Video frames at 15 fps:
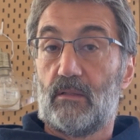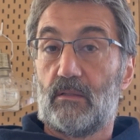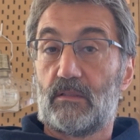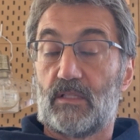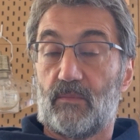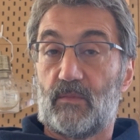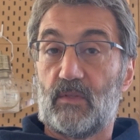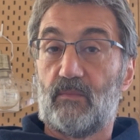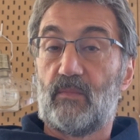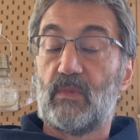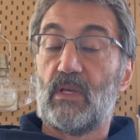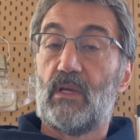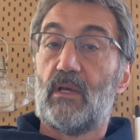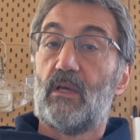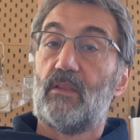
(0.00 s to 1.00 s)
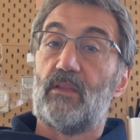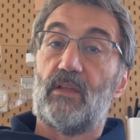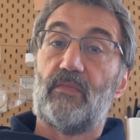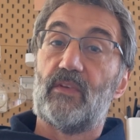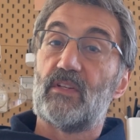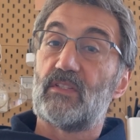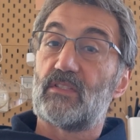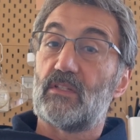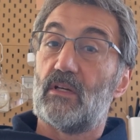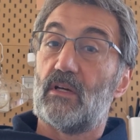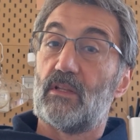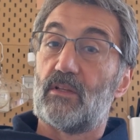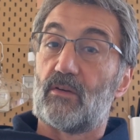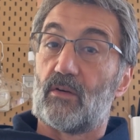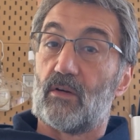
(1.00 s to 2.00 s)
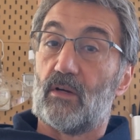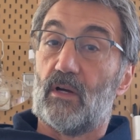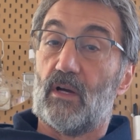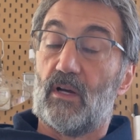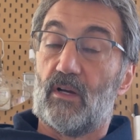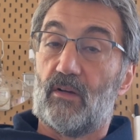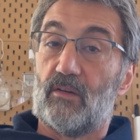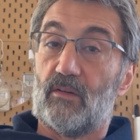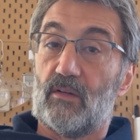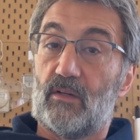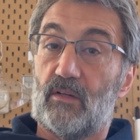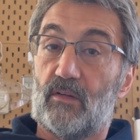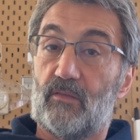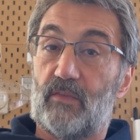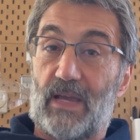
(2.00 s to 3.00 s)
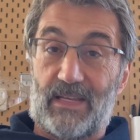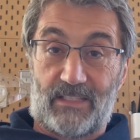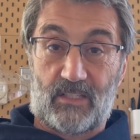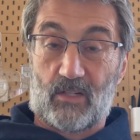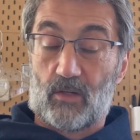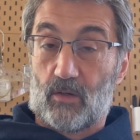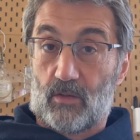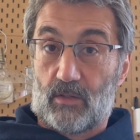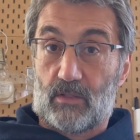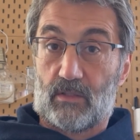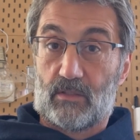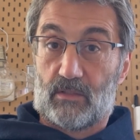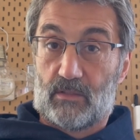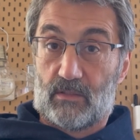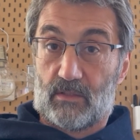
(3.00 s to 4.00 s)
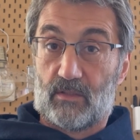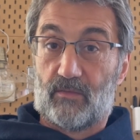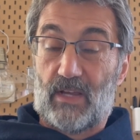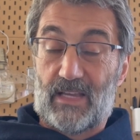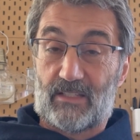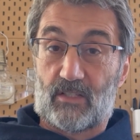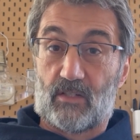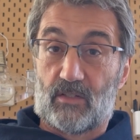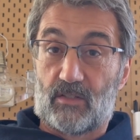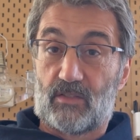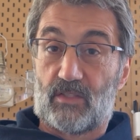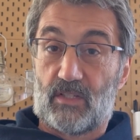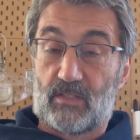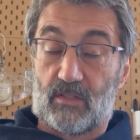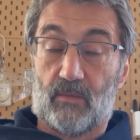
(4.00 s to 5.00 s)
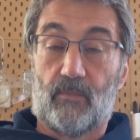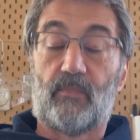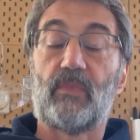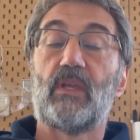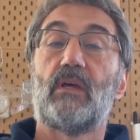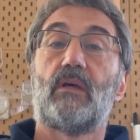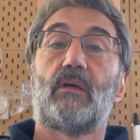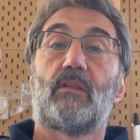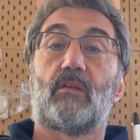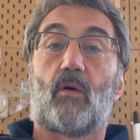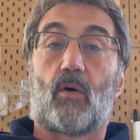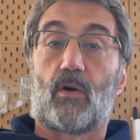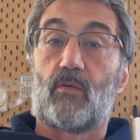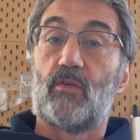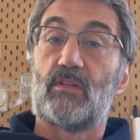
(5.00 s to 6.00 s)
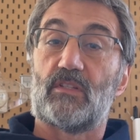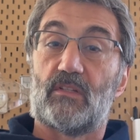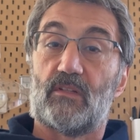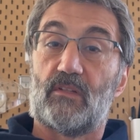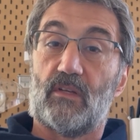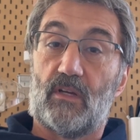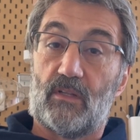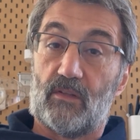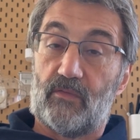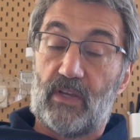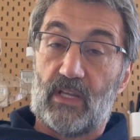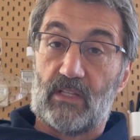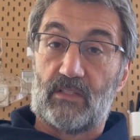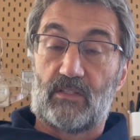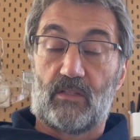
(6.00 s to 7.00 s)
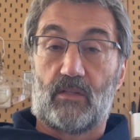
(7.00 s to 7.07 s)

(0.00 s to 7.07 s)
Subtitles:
symptom. Then there's other the vascular system, the arteries and the veins.